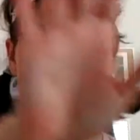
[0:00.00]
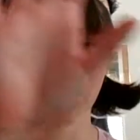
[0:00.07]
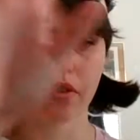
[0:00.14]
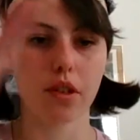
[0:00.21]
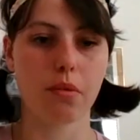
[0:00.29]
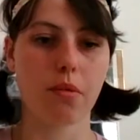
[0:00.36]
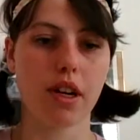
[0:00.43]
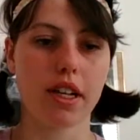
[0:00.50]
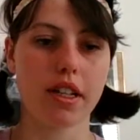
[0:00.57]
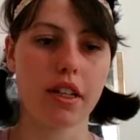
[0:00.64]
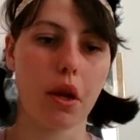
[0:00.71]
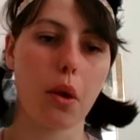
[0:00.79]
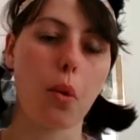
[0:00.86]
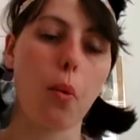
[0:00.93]

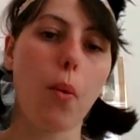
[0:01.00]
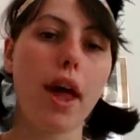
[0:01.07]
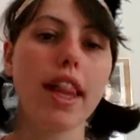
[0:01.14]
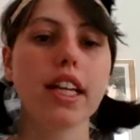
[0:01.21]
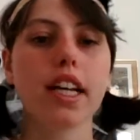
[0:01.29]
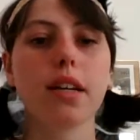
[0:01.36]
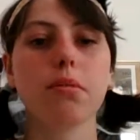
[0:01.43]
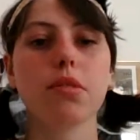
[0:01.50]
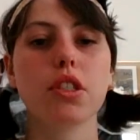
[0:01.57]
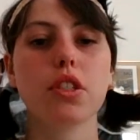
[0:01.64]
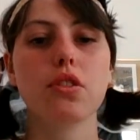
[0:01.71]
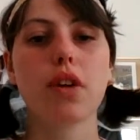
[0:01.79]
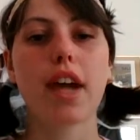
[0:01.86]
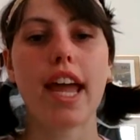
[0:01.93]
everyone. Welcome
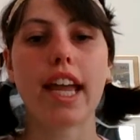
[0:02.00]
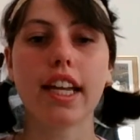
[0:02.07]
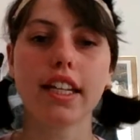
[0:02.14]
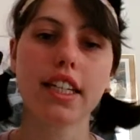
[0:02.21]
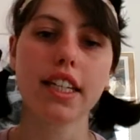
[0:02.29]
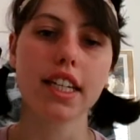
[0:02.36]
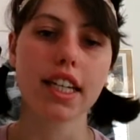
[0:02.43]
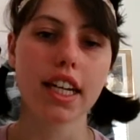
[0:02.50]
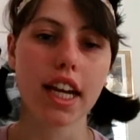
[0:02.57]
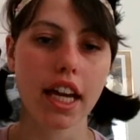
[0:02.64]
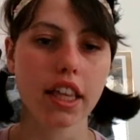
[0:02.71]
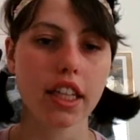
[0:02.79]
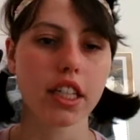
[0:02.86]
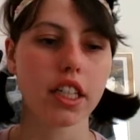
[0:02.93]
to
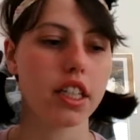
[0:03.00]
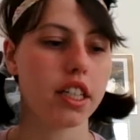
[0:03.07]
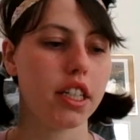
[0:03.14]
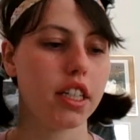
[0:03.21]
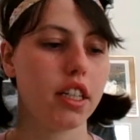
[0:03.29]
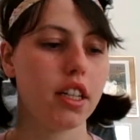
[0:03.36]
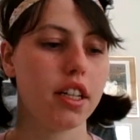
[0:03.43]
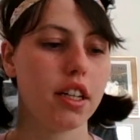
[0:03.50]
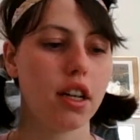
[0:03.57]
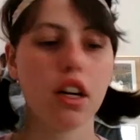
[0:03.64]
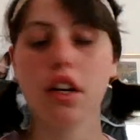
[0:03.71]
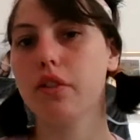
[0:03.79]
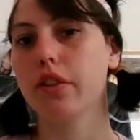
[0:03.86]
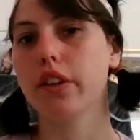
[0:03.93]
another
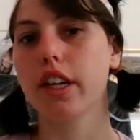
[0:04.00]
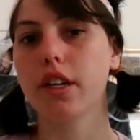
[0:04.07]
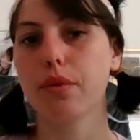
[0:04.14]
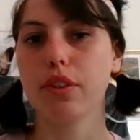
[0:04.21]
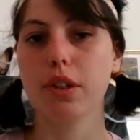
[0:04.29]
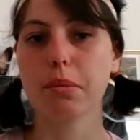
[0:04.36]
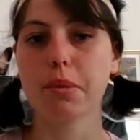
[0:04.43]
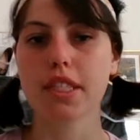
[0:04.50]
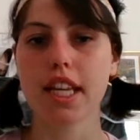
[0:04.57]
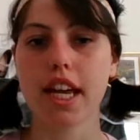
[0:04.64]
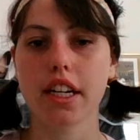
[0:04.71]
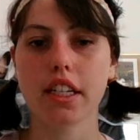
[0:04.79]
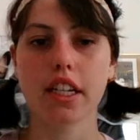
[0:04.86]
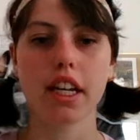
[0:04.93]
Overrated Film
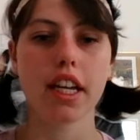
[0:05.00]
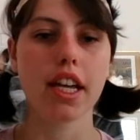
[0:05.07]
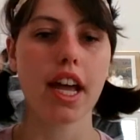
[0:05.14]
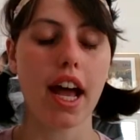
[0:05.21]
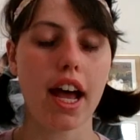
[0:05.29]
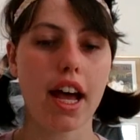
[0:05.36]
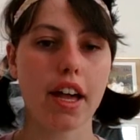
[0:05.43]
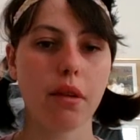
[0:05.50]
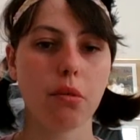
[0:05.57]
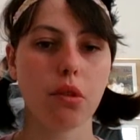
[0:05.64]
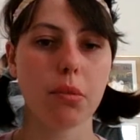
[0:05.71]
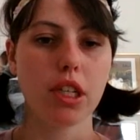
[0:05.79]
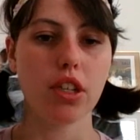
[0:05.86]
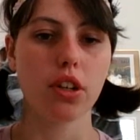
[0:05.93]
Saturday. I
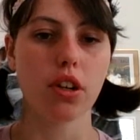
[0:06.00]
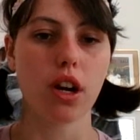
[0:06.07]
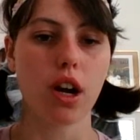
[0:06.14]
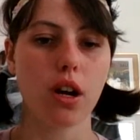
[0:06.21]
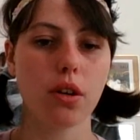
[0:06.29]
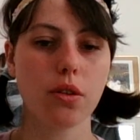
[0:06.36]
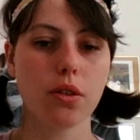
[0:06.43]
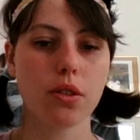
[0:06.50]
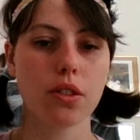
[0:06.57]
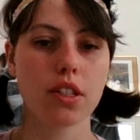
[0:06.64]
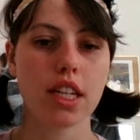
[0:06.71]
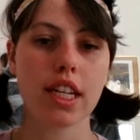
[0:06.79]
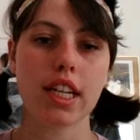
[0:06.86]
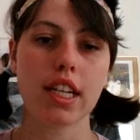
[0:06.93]
will be your
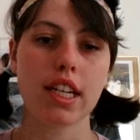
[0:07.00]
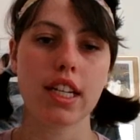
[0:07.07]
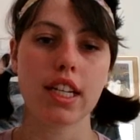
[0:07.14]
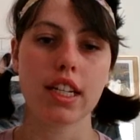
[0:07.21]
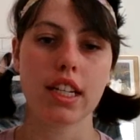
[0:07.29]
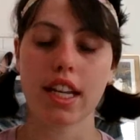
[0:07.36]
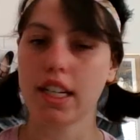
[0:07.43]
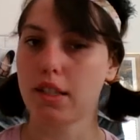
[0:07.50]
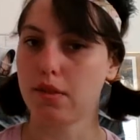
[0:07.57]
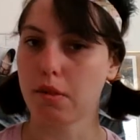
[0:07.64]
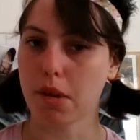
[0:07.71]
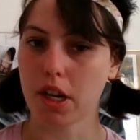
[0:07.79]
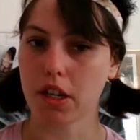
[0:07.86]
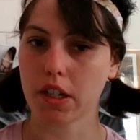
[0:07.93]
host, Native
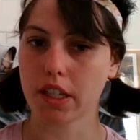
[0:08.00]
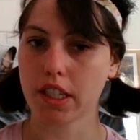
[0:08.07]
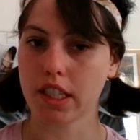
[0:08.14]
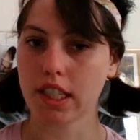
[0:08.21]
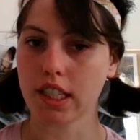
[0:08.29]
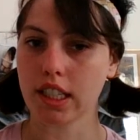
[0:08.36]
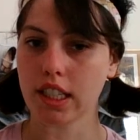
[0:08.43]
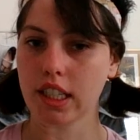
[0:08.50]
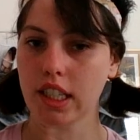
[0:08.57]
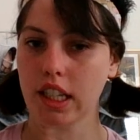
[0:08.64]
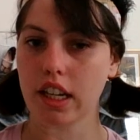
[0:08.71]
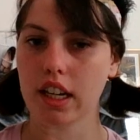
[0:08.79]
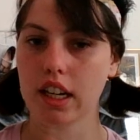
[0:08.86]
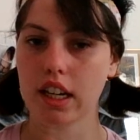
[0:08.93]
American
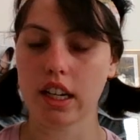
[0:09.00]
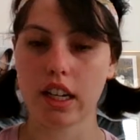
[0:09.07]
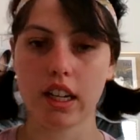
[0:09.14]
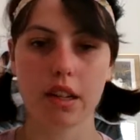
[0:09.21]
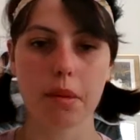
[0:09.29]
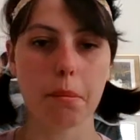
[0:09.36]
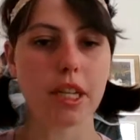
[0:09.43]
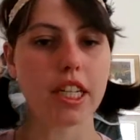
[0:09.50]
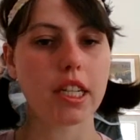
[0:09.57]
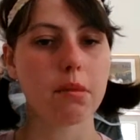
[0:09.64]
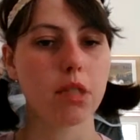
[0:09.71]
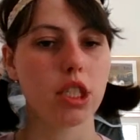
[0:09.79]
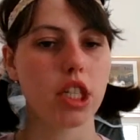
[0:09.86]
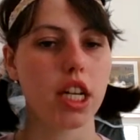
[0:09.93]

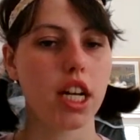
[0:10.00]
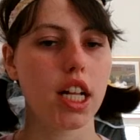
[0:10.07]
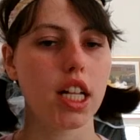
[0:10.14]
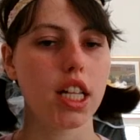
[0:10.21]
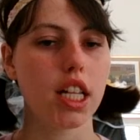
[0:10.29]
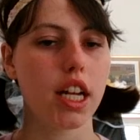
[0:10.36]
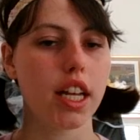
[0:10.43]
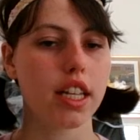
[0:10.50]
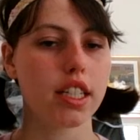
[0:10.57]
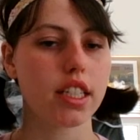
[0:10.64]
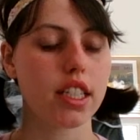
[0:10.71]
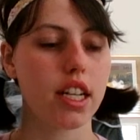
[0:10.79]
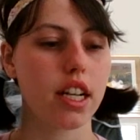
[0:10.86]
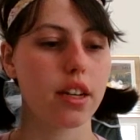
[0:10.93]
Minion Michelle.
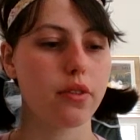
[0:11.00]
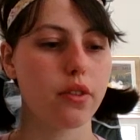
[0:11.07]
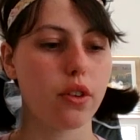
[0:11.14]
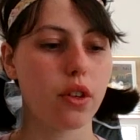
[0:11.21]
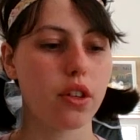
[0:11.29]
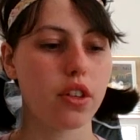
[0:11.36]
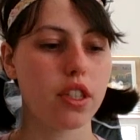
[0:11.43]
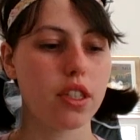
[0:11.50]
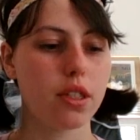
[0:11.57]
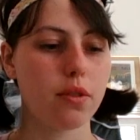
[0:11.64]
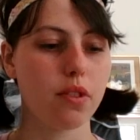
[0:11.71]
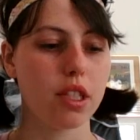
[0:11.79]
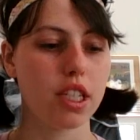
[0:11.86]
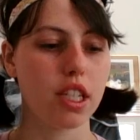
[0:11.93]
And for this
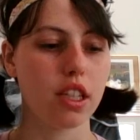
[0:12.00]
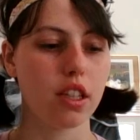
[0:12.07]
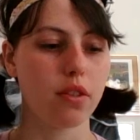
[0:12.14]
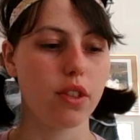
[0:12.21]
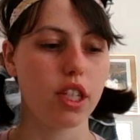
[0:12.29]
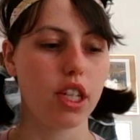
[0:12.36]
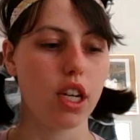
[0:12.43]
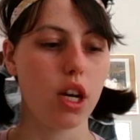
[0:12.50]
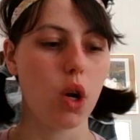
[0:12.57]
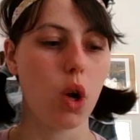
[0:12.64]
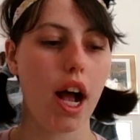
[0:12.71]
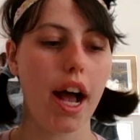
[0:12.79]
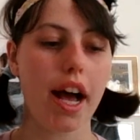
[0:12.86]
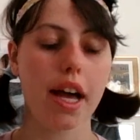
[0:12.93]
particular
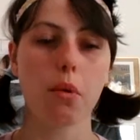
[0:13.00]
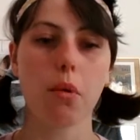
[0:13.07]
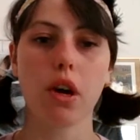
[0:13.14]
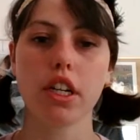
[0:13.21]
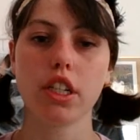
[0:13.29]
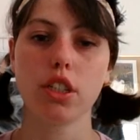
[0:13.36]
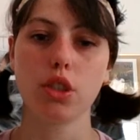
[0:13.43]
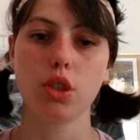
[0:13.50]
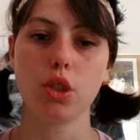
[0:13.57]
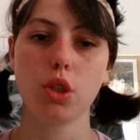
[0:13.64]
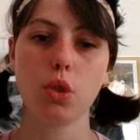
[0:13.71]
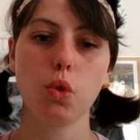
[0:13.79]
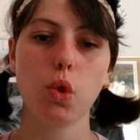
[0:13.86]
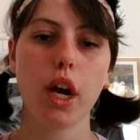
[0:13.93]
video, I wanted
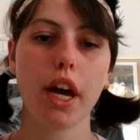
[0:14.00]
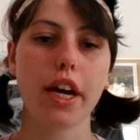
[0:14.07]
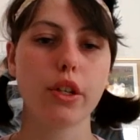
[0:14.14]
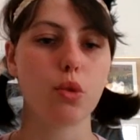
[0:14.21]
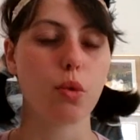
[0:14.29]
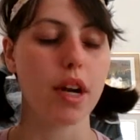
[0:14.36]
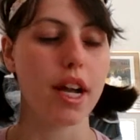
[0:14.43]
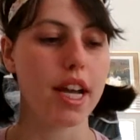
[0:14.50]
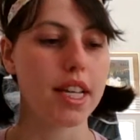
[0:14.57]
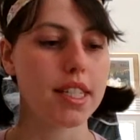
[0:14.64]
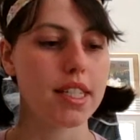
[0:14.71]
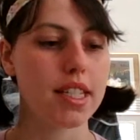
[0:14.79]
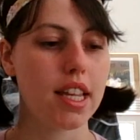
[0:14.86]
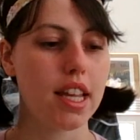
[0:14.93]
to
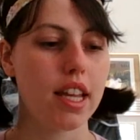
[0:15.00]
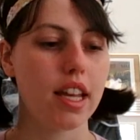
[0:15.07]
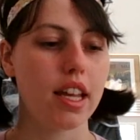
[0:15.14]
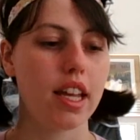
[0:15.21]
address